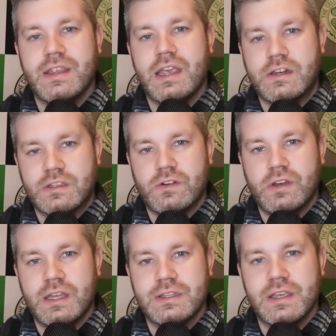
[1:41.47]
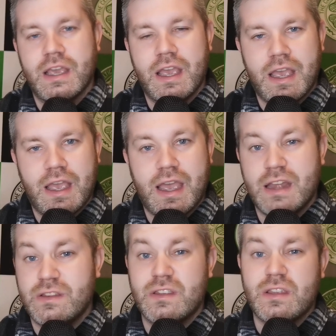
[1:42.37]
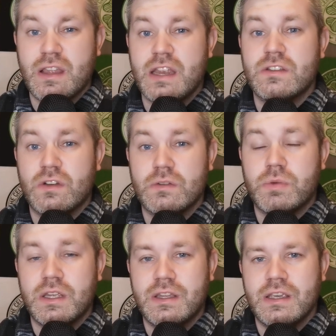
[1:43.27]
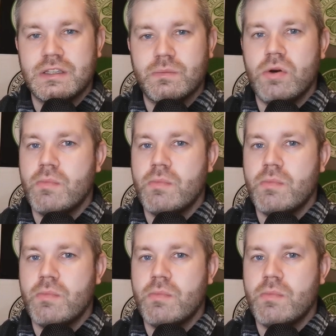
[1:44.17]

Danish side, and the Danish side is pretty decent.